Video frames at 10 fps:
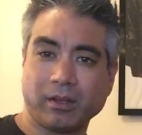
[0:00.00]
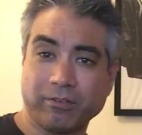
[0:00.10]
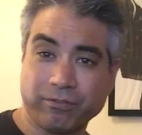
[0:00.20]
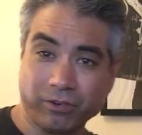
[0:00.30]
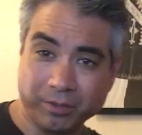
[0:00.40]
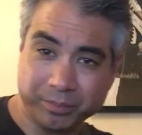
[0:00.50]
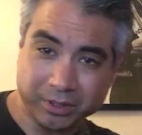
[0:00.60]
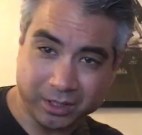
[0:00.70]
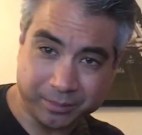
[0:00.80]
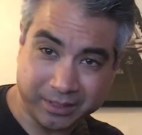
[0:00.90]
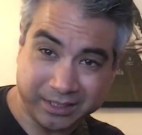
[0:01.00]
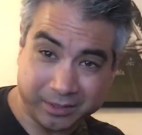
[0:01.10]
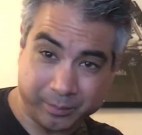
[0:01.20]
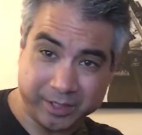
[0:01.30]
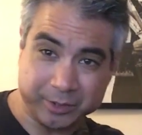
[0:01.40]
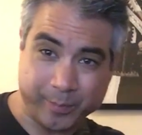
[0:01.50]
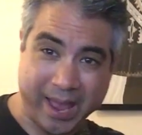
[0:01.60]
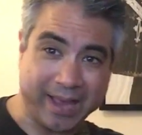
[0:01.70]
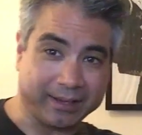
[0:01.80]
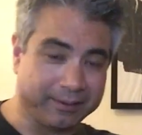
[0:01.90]
Front pickup, I get the bass
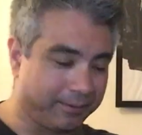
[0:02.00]
back.